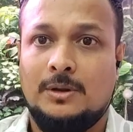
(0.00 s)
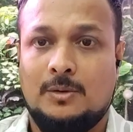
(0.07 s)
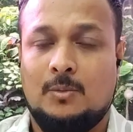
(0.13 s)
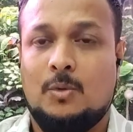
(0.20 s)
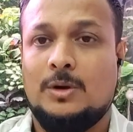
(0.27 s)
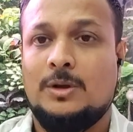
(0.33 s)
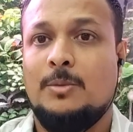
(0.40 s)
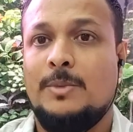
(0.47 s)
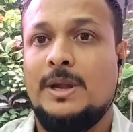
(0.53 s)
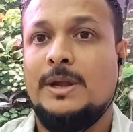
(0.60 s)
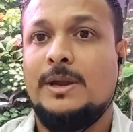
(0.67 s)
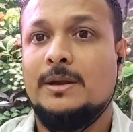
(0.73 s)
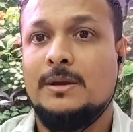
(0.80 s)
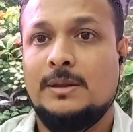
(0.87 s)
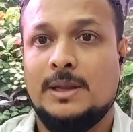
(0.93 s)
You know, what's your
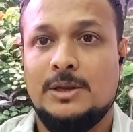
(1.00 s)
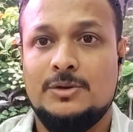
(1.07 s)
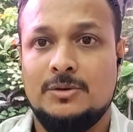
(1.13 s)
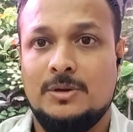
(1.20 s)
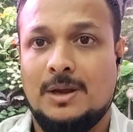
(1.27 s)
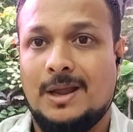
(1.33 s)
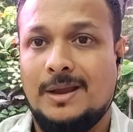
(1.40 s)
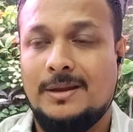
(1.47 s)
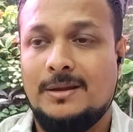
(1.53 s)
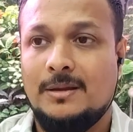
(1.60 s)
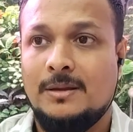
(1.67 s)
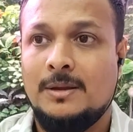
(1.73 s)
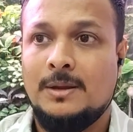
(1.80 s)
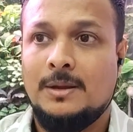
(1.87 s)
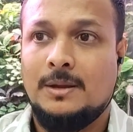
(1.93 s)
maintenance schedule
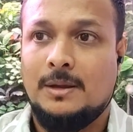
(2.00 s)
like?